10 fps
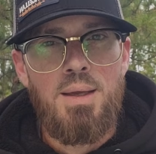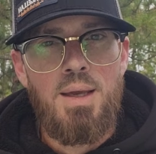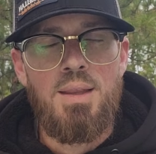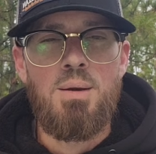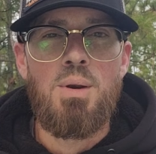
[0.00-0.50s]

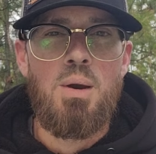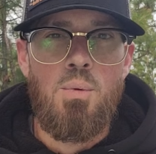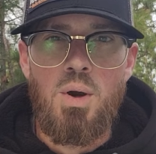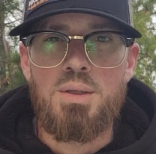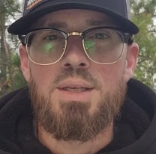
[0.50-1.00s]
And then when I
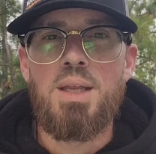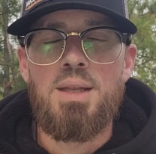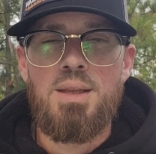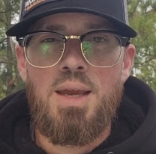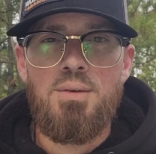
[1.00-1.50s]
walked in
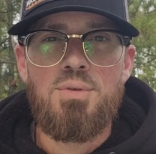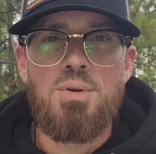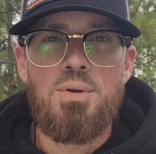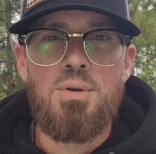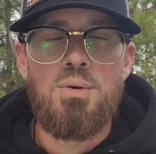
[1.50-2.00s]
in the
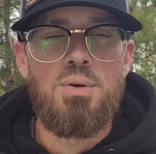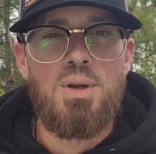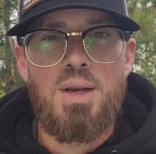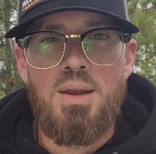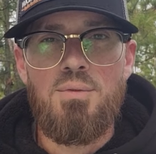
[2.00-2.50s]
afternoon or at
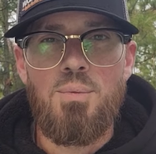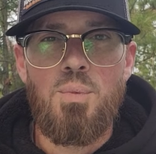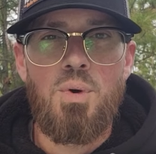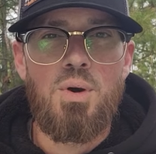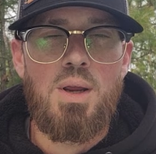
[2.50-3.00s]
night from
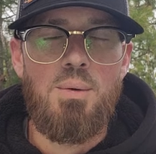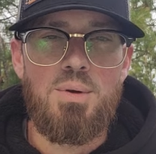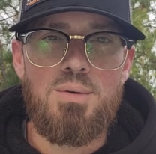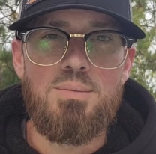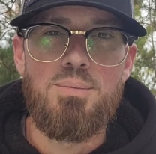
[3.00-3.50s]
work, I
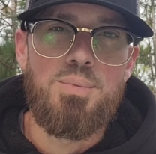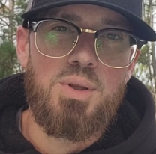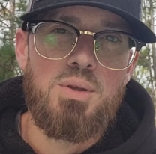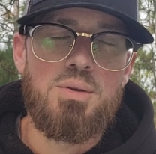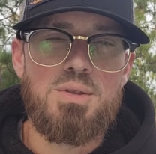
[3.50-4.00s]
would
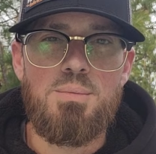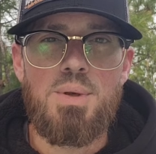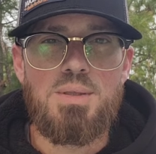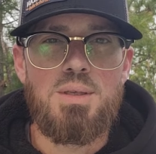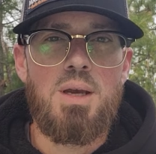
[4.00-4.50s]
put those in
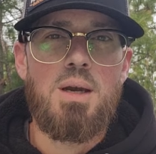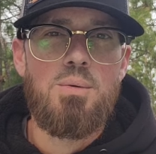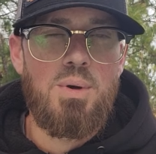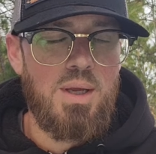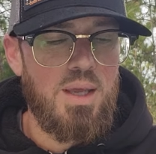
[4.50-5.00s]
my sock
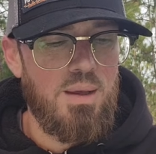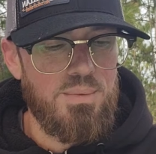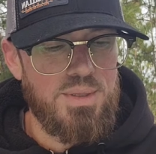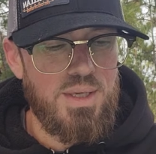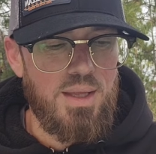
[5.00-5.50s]
when I came
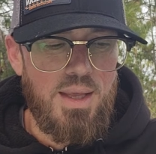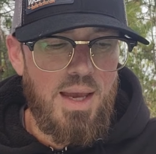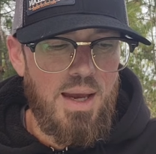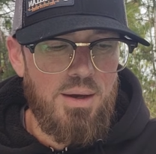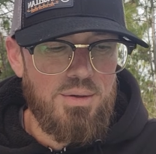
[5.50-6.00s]
inside the
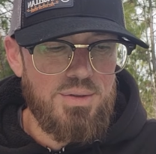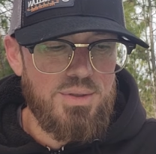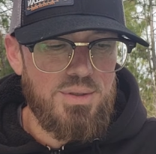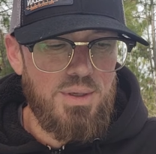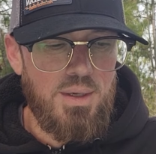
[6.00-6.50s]

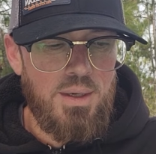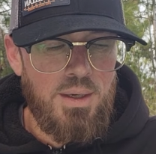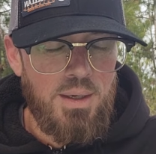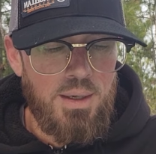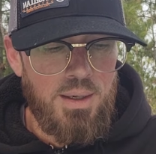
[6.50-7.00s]
house.
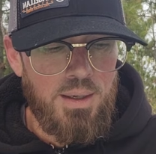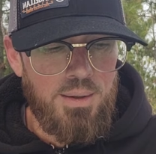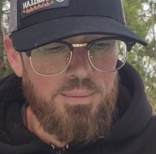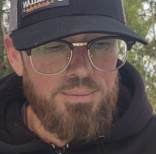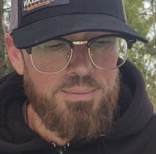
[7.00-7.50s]

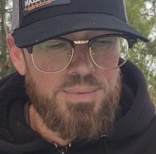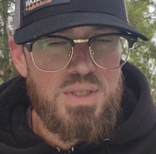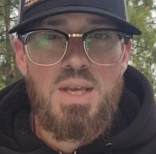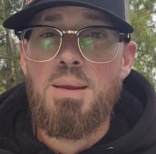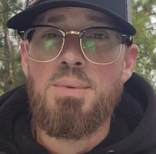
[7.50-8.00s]
Um,
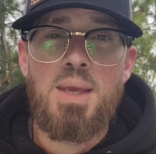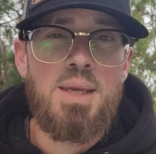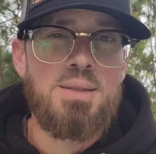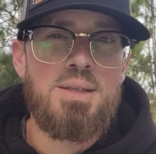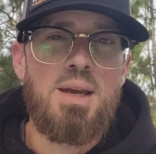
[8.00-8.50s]
same thing
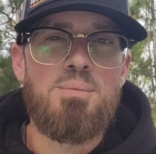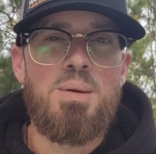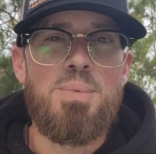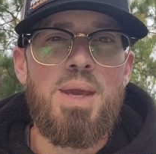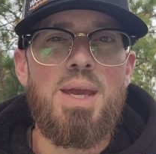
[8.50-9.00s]
inside my
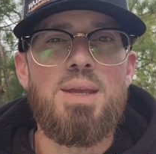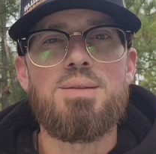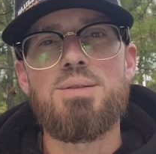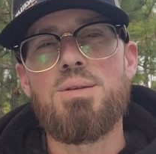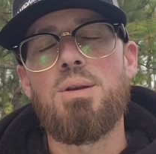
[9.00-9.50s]

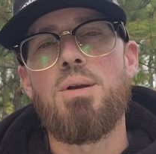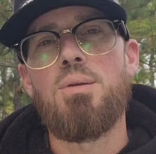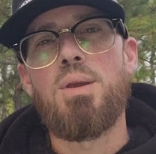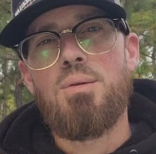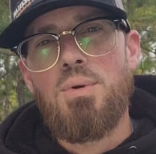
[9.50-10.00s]
pants, you know,
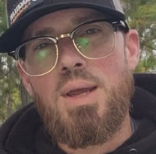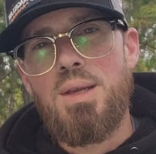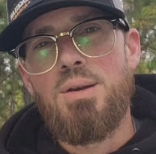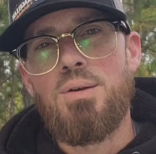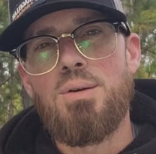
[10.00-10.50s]
like right
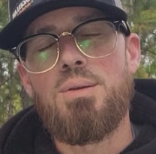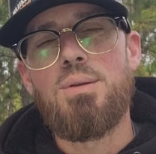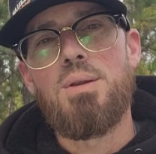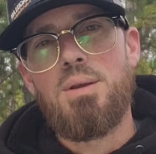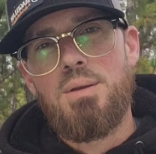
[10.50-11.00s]
here
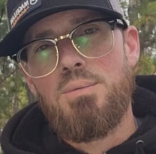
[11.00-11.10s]
in the,